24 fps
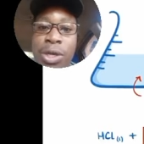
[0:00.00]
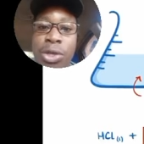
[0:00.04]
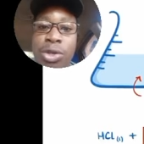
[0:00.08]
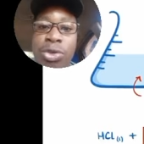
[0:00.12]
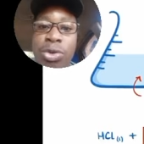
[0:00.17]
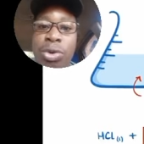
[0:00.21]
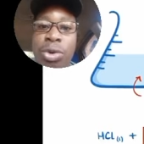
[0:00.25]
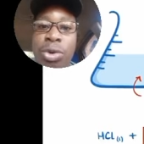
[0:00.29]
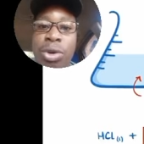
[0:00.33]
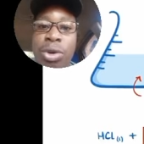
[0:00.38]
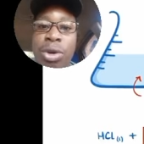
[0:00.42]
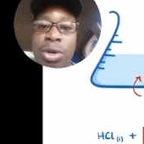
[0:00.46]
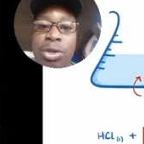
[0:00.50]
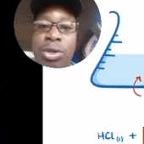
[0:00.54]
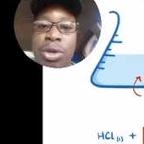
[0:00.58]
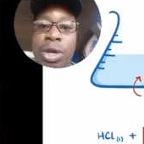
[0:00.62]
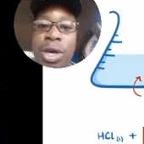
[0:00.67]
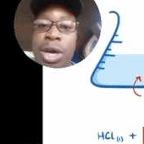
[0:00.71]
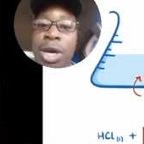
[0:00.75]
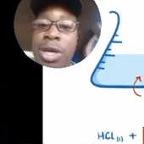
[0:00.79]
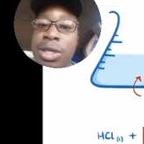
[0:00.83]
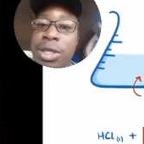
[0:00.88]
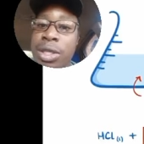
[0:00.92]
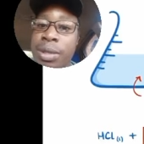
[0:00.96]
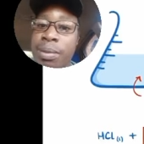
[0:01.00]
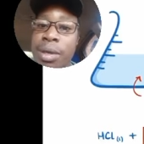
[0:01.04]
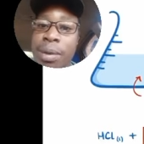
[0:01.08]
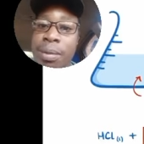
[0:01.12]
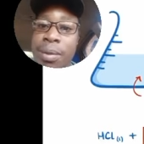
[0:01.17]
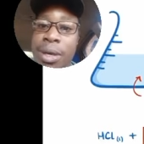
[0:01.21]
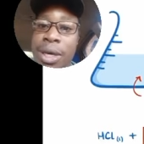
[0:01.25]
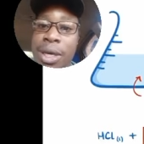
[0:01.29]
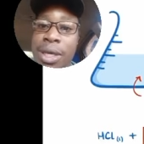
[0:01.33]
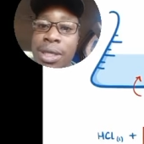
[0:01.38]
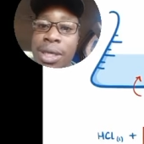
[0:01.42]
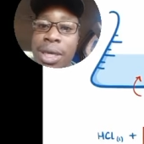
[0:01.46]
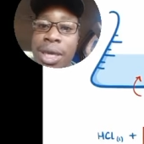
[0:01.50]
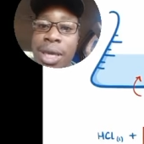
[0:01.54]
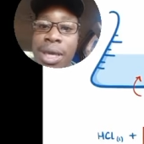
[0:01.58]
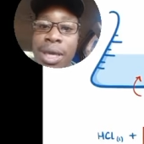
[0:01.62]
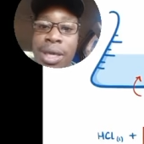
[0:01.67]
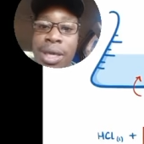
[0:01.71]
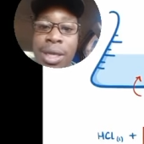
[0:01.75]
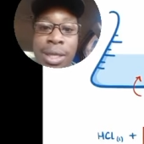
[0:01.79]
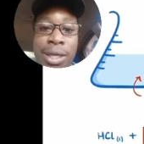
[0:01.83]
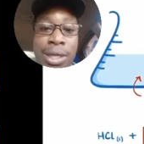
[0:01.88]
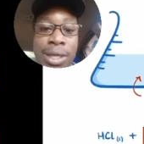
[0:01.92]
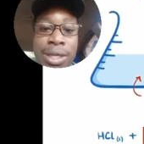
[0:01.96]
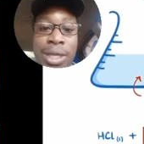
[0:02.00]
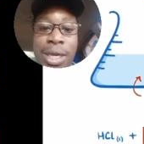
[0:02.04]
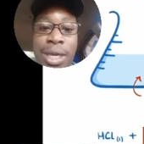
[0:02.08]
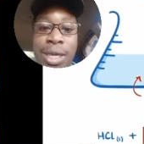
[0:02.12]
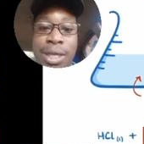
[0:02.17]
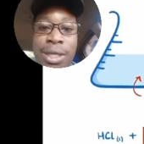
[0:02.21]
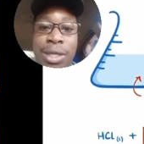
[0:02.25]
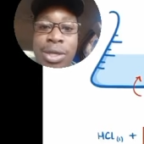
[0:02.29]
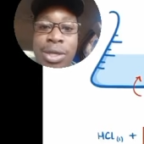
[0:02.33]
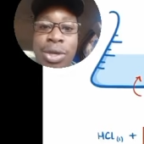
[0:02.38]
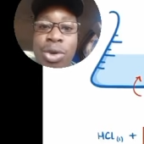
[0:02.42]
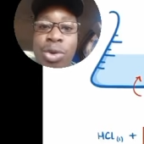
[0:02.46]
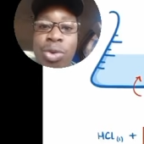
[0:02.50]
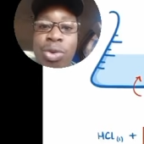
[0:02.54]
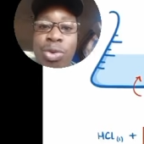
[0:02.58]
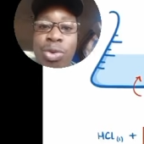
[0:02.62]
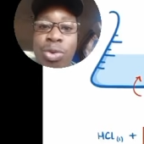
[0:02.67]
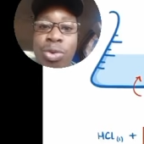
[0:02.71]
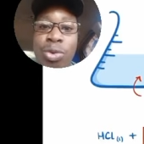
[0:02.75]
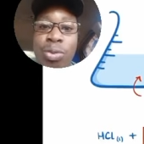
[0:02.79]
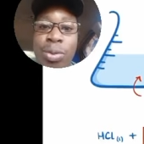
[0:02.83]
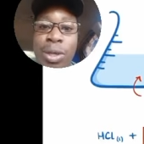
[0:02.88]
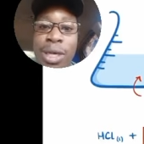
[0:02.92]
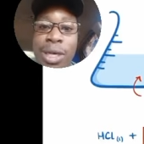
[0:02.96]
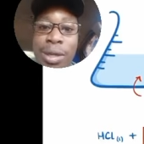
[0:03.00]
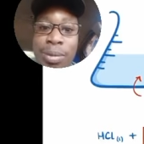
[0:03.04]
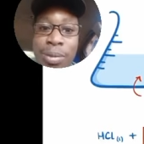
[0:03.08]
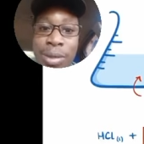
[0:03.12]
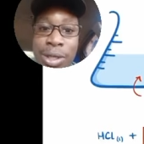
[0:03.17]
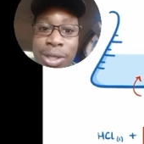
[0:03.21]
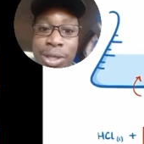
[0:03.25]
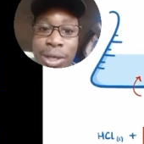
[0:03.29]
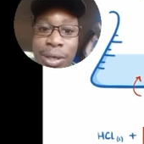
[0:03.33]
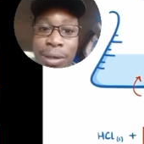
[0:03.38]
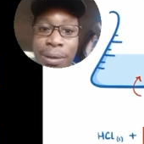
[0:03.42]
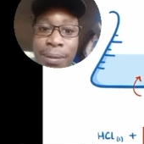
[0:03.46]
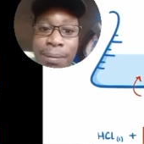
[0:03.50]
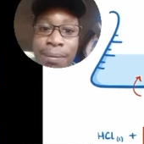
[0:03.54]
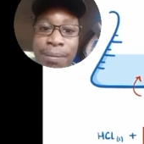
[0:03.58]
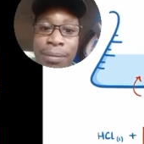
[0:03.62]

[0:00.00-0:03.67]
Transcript: So your calcium carbonate in this case would be limiting.